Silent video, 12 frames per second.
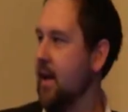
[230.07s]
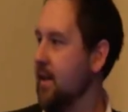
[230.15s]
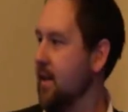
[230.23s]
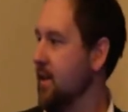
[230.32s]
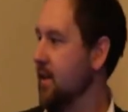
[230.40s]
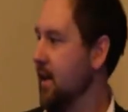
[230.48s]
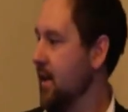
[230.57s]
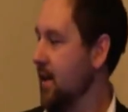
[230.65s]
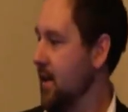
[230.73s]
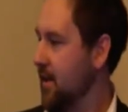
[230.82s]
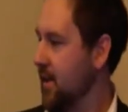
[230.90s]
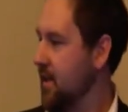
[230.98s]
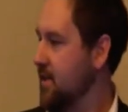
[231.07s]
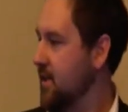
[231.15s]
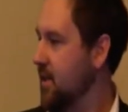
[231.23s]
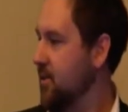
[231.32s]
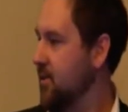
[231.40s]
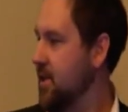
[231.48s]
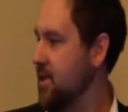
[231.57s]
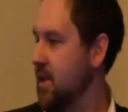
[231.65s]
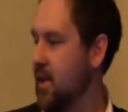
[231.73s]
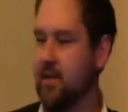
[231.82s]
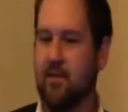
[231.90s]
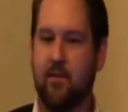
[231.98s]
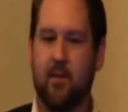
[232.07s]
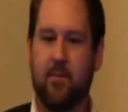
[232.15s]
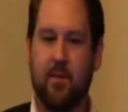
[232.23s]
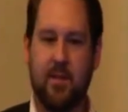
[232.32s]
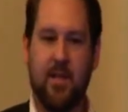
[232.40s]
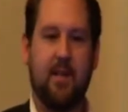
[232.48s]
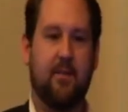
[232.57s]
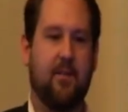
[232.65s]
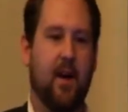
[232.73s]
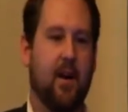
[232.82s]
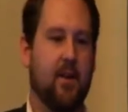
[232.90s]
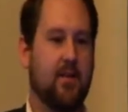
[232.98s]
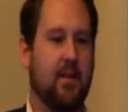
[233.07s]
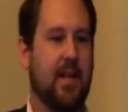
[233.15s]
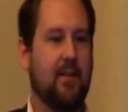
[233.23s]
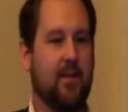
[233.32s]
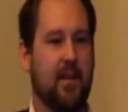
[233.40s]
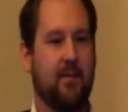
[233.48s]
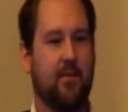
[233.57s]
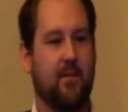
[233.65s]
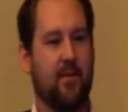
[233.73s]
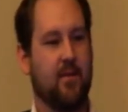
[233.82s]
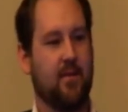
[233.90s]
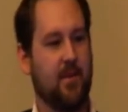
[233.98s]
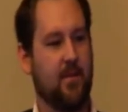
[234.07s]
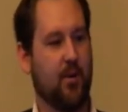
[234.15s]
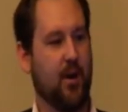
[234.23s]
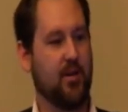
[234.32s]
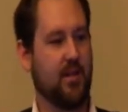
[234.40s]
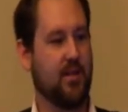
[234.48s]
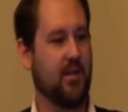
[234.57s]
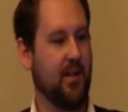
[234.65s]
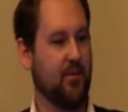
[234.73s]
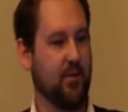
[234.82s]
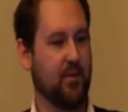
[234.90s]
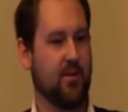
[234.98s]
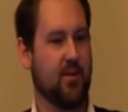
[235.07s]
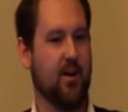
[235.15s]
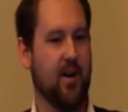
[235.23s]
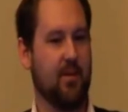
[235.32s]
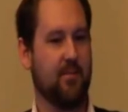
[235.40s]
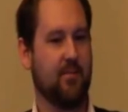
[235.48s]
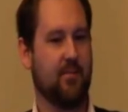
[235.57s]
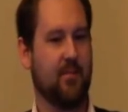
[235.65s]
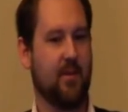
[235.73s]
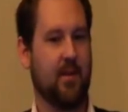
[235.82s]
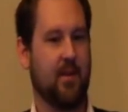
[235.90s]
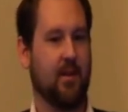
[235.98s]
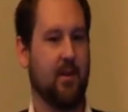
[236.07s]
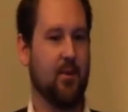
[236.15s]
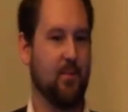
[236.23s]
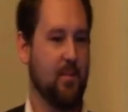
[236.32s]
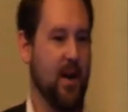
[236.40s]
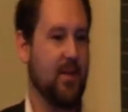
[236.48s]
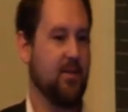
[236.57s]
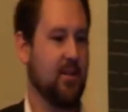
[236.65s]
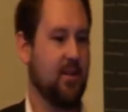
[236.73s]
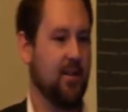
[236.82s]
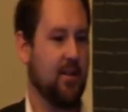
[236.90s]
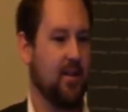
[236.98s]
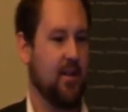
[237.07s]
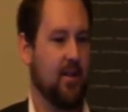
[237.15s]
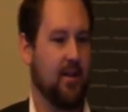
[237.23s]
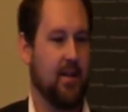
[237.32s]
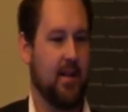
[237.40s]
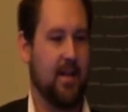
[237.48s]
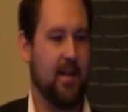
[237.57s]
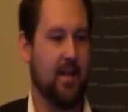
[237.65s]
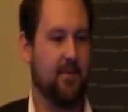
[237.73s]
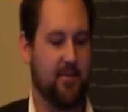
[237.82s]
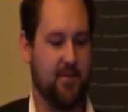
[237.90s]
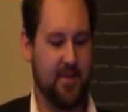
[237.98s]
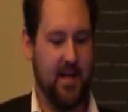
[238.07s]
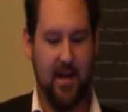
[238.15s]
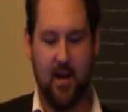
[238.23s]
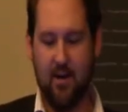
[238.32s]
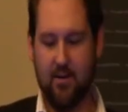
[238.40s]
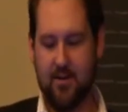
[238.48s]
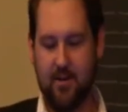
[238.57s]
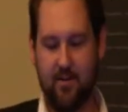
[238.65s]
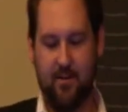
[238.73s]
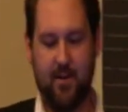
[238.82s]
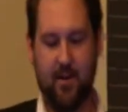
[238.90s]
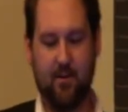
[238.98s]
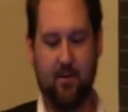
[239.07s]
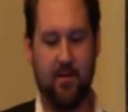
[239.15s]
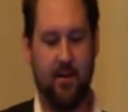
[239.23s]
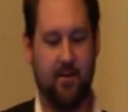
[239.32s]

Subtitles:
And then I think there's an increased chance of a perceived failure. So even if the project's delivered on time, on budget, if stakeholders didn't feel